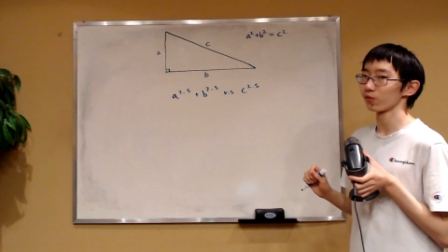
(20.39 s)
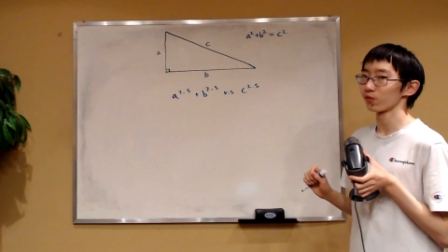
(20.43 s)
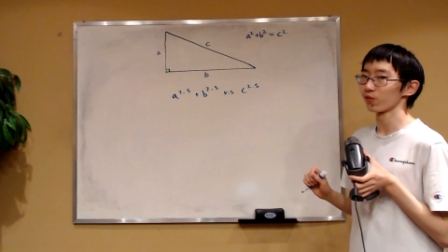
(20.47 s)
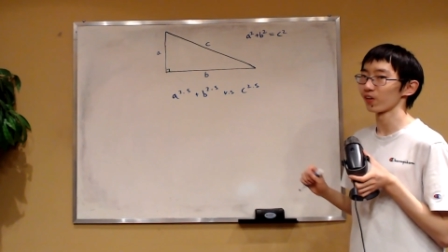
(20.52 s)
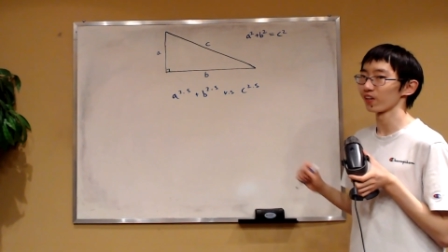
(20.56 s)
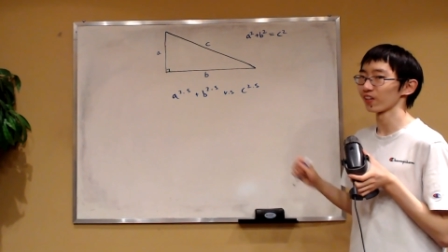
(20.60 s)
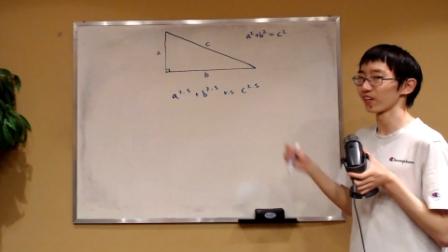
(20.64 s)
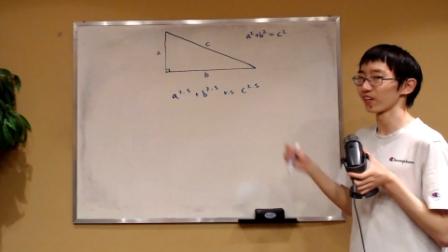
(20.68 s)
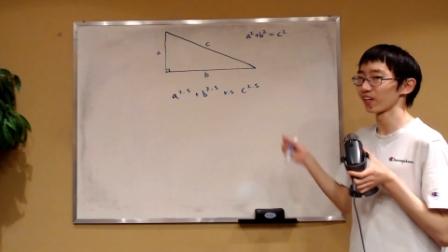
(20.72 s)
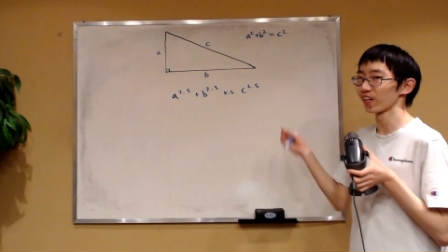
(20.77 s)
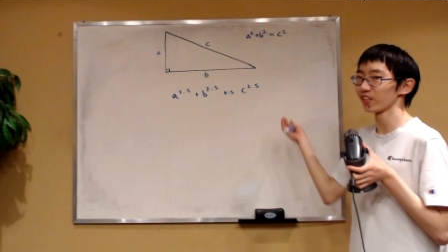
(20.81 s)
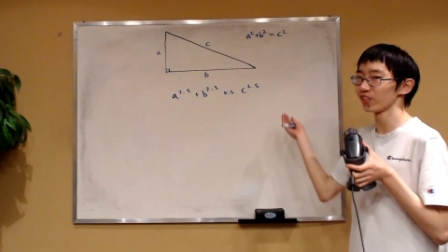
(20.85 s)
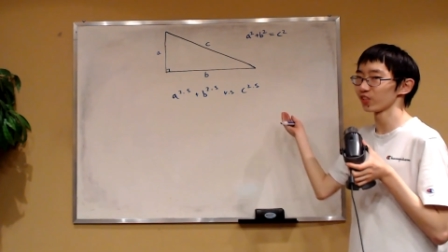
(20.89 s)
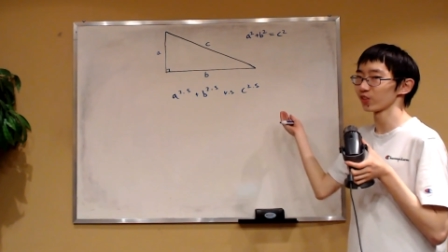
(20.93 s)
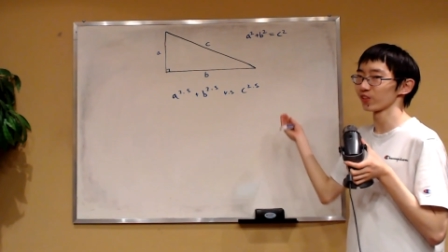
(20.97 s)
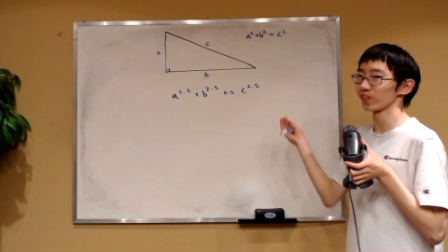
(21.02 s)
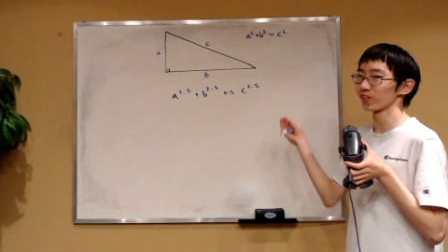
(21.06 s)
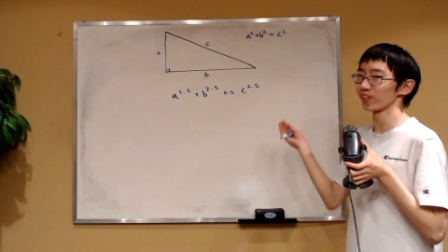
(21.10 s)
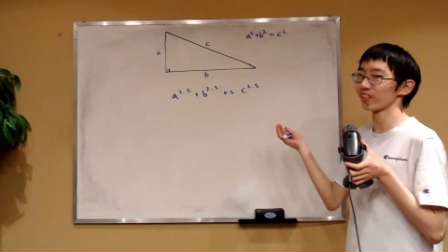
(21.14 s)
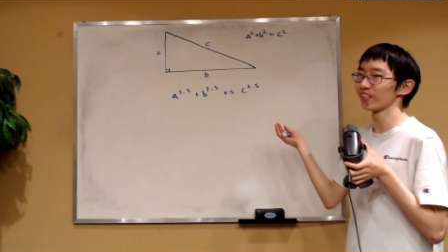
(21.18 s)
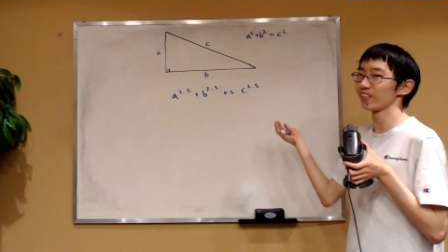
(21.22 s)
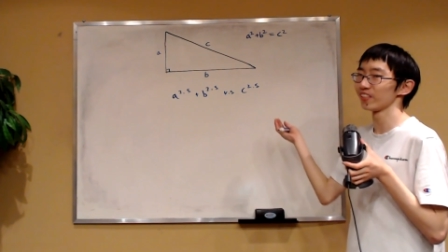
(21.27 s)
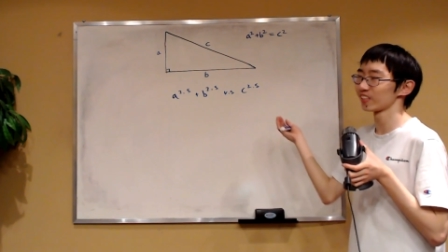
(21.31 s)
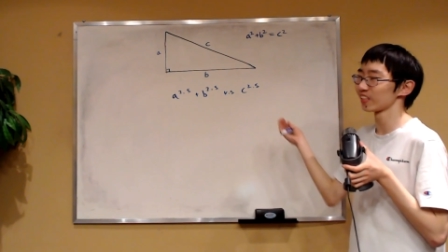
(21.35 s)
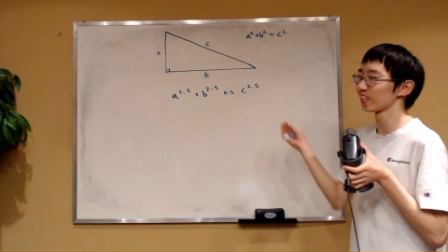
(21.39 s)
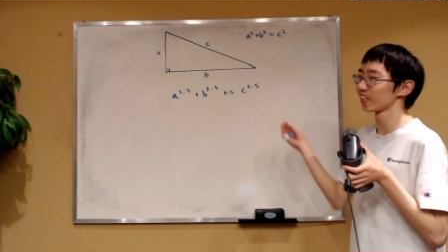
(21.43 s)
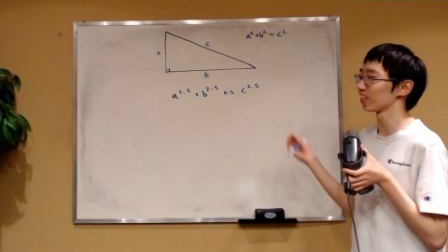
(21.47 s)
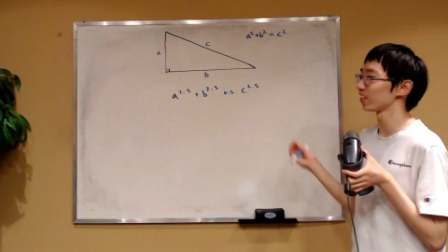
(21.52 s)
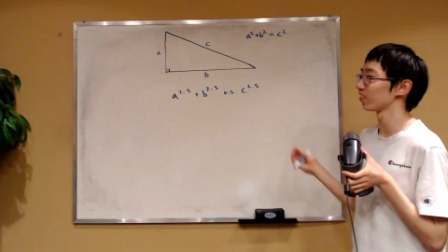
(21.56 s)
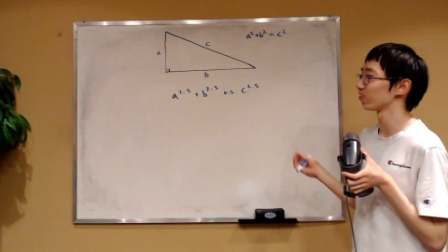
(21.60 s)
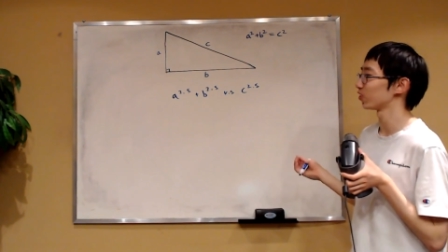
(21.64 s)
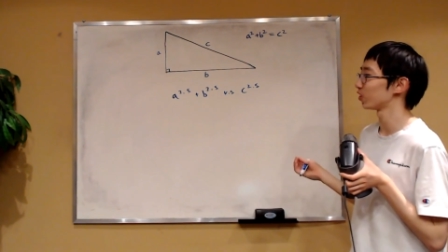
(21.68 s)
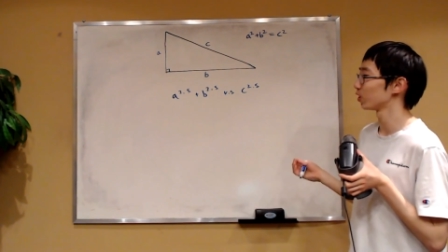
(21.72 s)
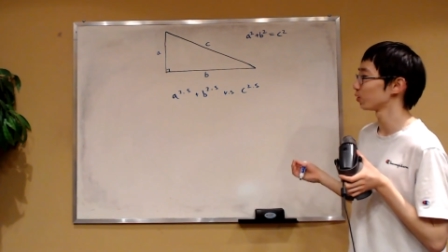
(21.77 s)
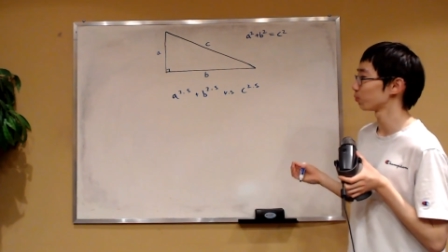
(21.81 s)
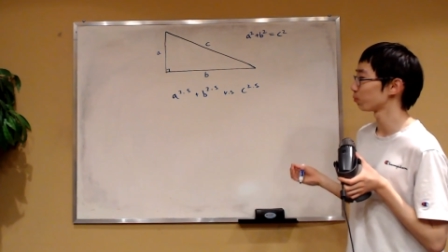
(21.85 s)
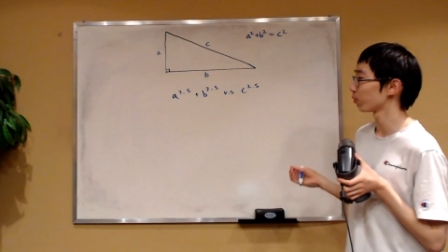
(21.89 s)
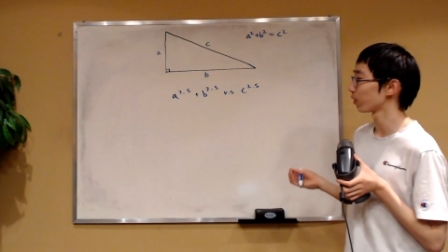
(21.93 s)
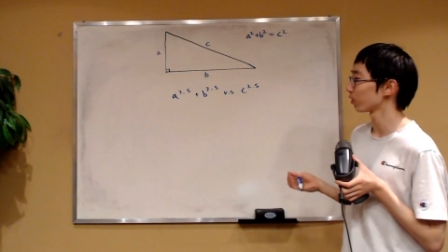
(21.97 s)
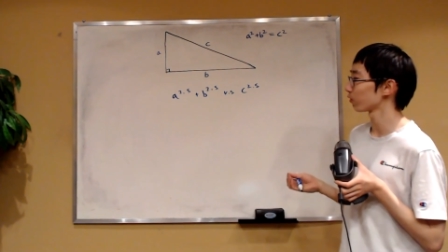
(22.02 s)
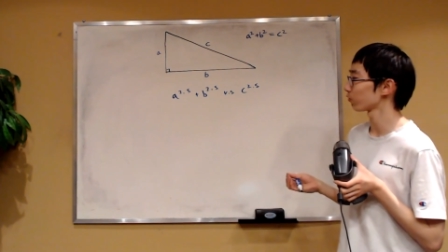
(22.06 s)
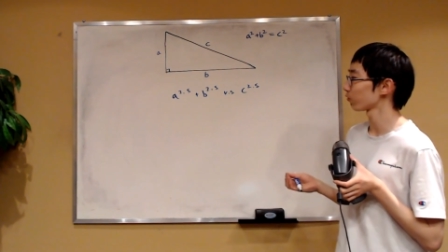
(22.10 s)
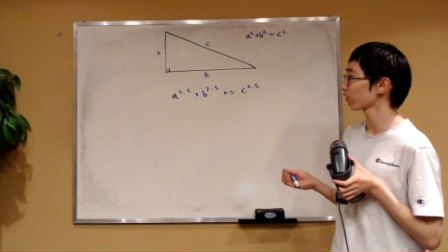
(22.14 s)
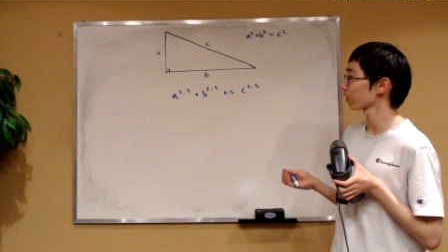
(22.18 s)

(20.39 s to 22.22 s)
one hundred instead of two point